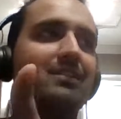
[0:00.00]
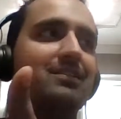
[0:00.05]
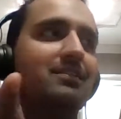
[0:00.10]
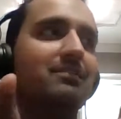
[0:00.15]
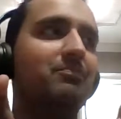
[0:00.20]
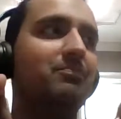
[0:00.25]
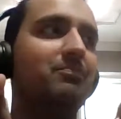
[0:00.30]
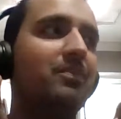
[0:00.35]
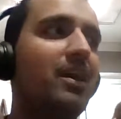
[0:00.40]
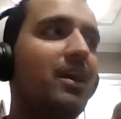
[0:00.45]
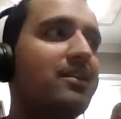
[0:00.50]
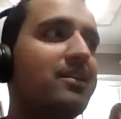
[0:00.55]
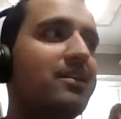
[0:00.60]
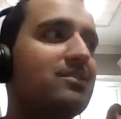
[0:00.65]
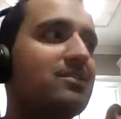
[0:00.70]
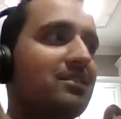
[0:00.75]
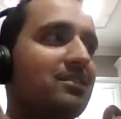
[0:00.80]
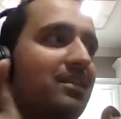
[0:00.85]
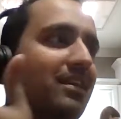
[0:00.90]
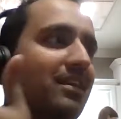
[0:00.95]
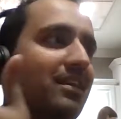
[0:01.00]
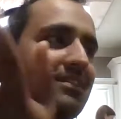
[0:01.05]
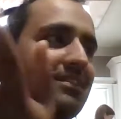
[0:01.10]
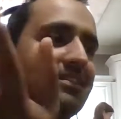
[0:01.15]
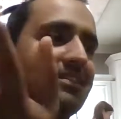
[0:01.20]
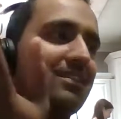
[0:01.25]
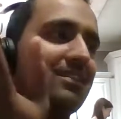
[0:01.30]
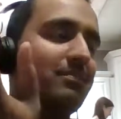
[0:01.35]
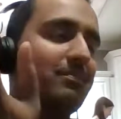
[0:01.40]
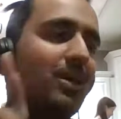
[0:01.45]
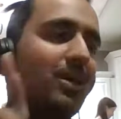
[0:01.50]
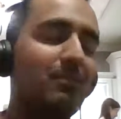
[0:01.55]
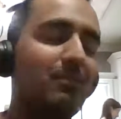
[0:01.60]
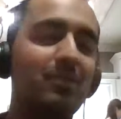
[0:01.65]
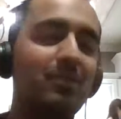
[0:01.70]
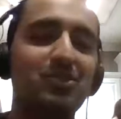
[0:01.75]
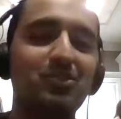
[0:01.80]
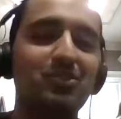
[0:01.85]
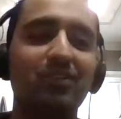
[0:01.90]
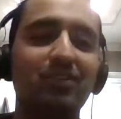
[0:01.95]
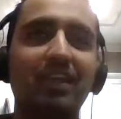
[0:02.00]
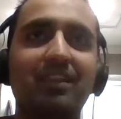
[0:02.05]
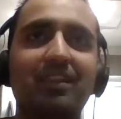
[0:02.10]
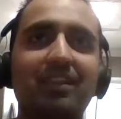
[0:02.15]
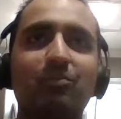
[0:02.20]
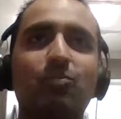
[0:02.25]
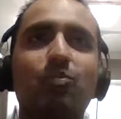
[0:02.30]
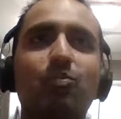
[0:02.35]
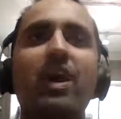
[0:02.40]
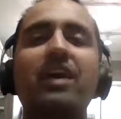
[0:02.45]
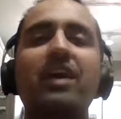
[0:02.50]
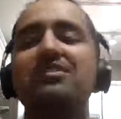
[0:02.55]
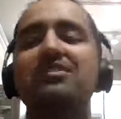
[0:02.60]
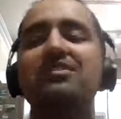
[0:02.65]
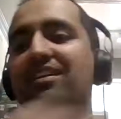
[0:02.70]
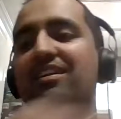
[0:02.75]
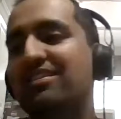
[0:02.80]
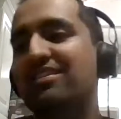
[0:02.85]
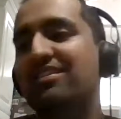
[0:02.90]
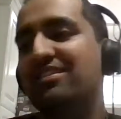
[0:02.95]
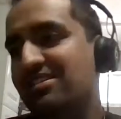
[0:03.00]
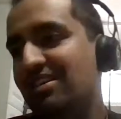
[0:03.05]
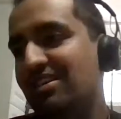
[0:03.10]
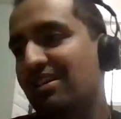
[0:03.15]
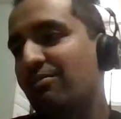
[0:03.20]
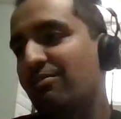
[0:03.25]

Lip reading: to the bus to the Blockbuster on like the west end of the city,